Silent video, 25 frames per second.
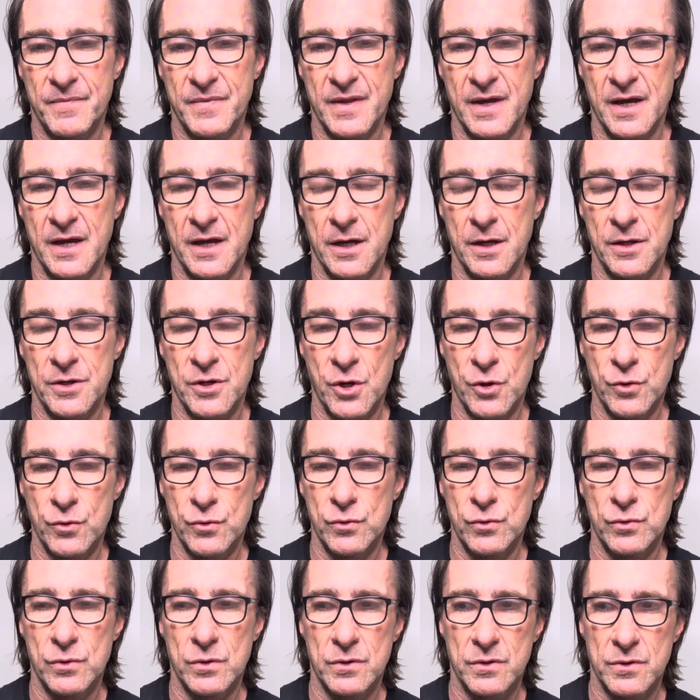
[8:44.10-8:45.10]
uh,
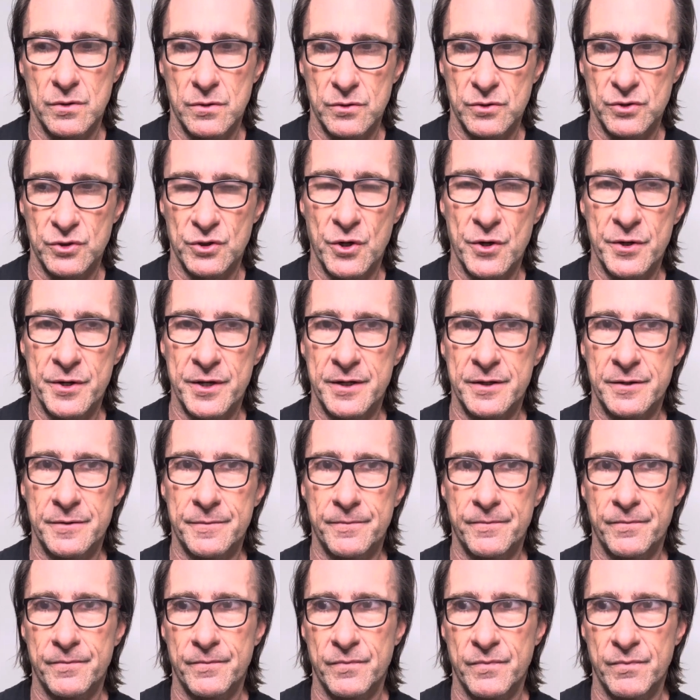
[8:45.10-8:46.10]
no soda,
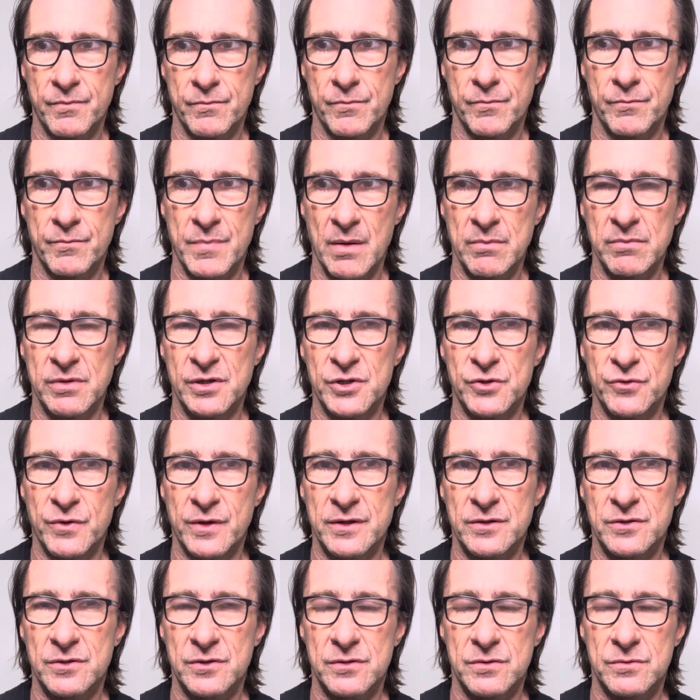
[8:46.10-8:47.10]
bubbly
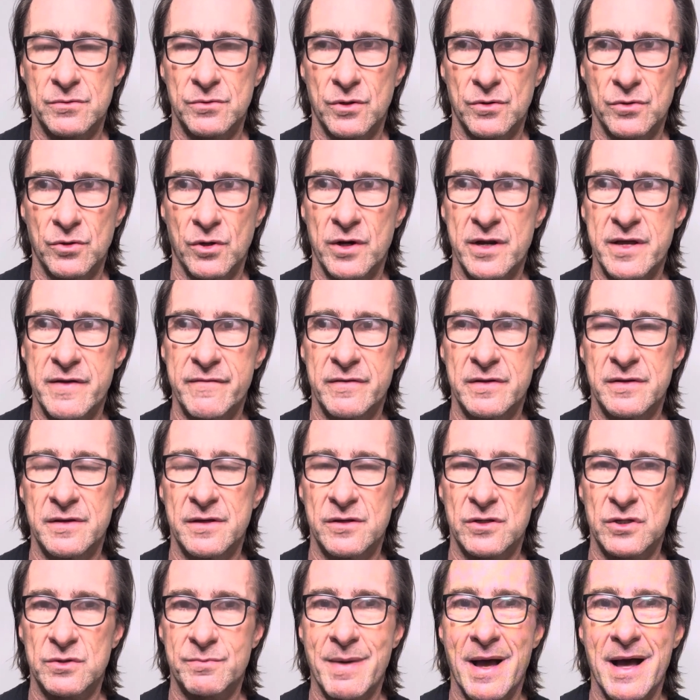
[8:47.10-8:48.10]
drinks, not even
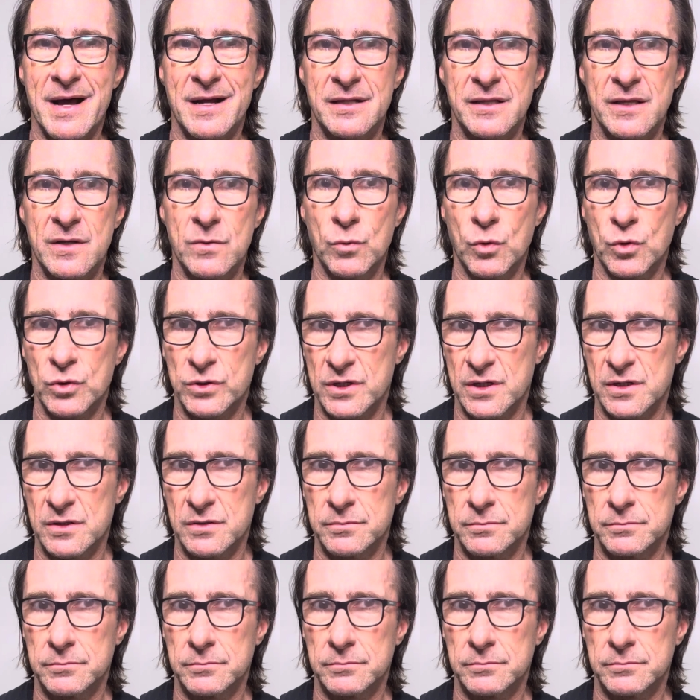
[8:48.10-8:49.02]
the sparkling water.